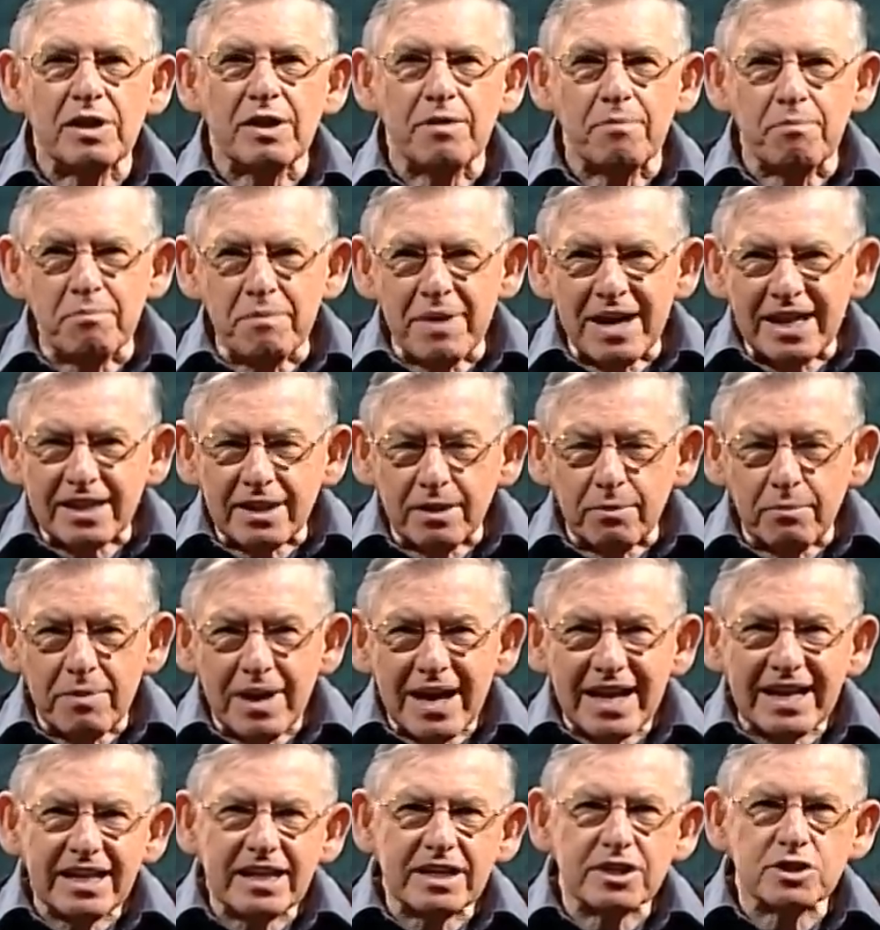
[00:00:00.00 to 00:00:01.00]

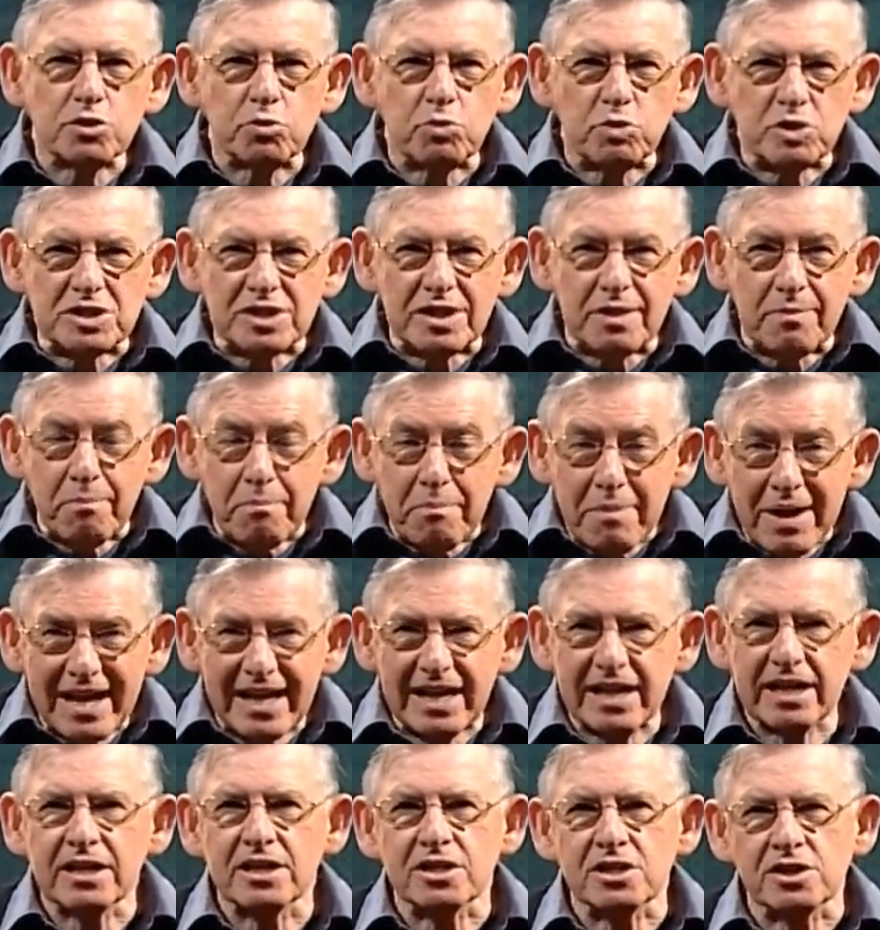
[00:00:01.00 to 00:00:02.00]
Mathematics was the
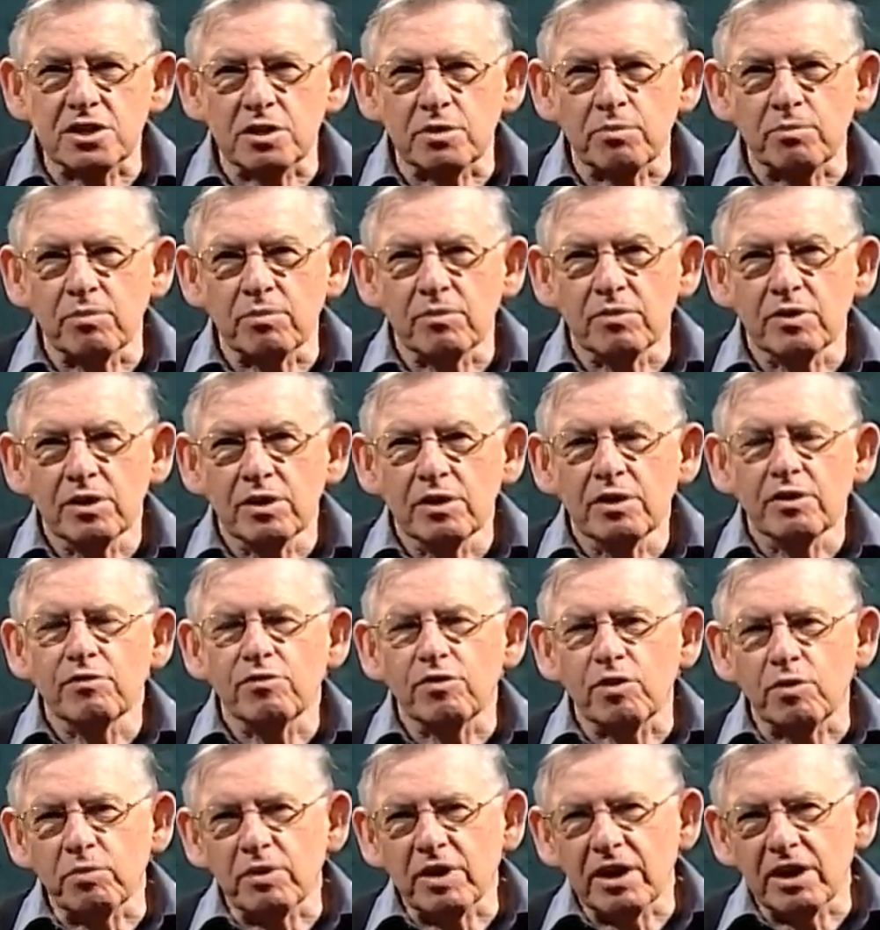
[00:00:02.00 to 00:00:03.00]
mechanism
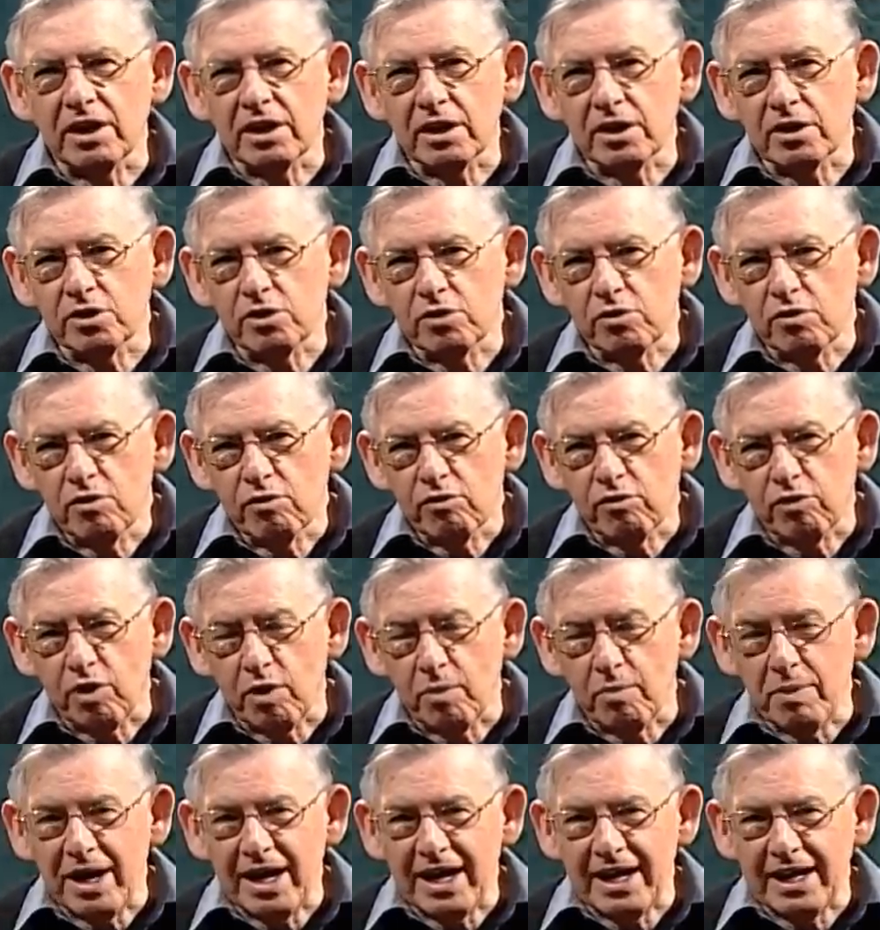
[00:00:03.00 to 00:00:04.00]
from going
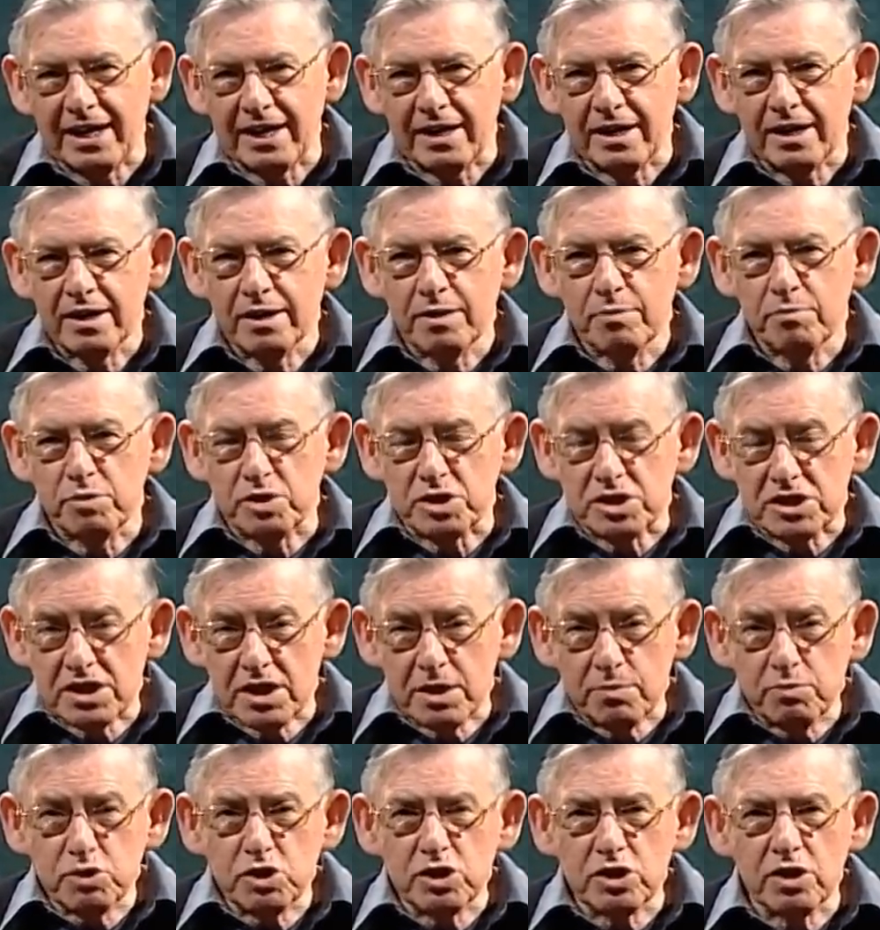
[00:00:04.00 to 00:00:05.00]
from a
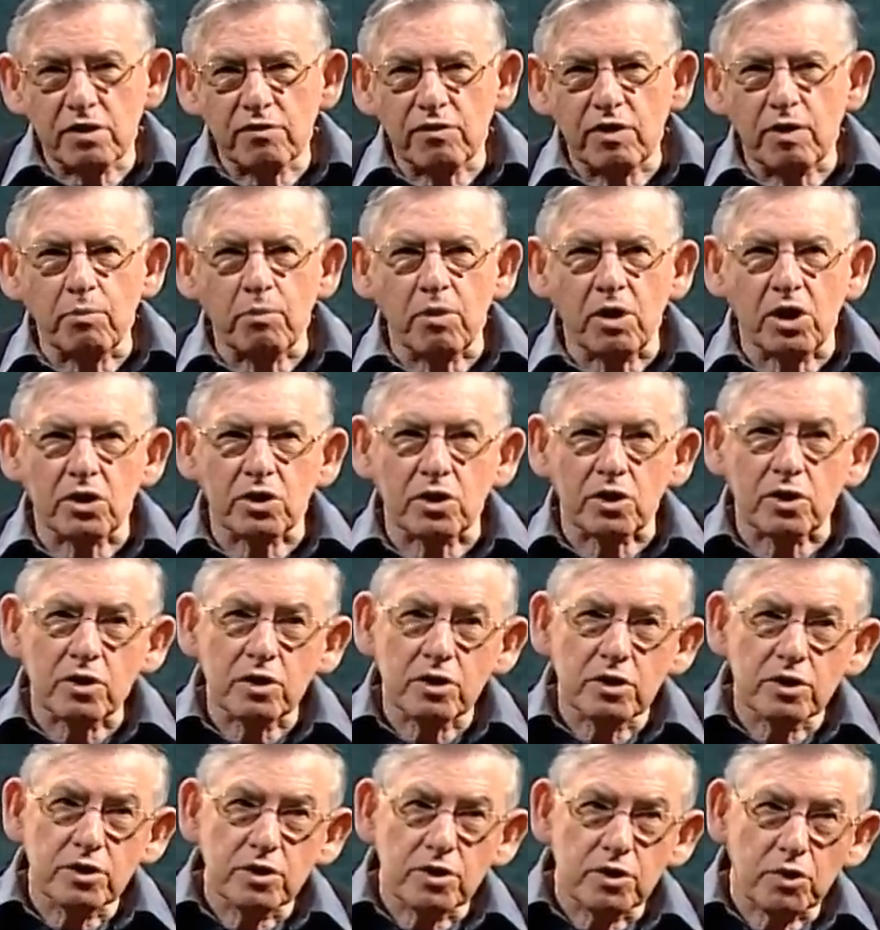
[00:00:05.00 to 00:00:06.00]
perception of a model
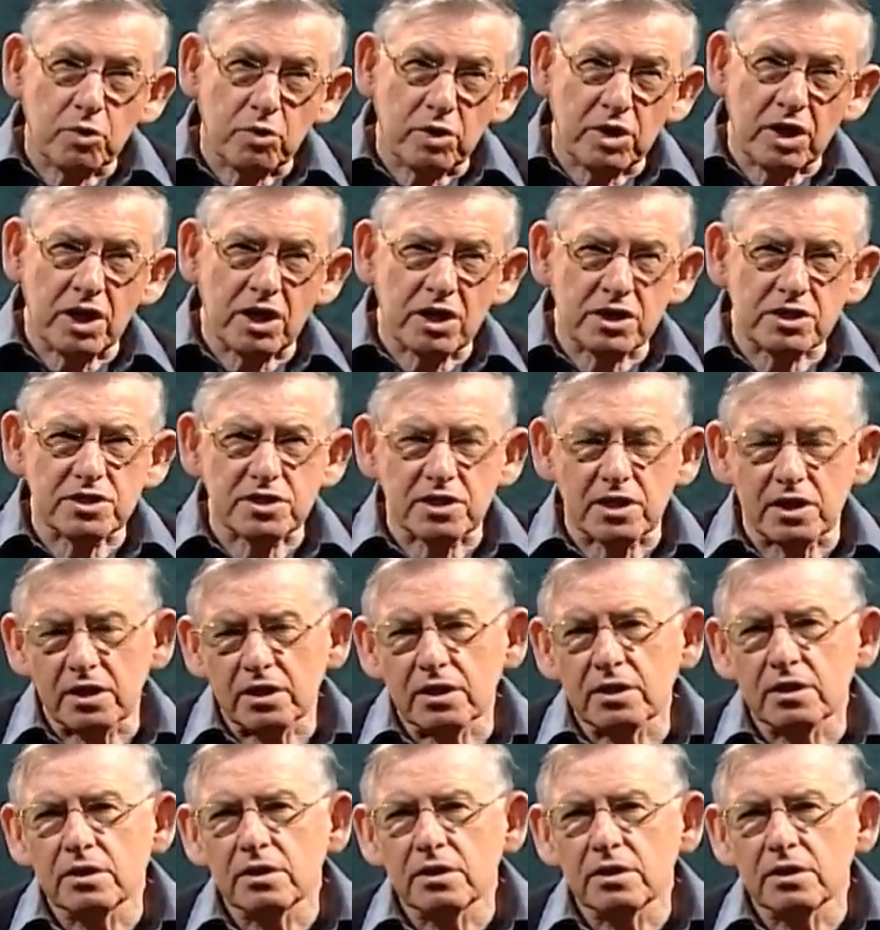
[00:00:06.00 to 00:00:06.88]
to an answer.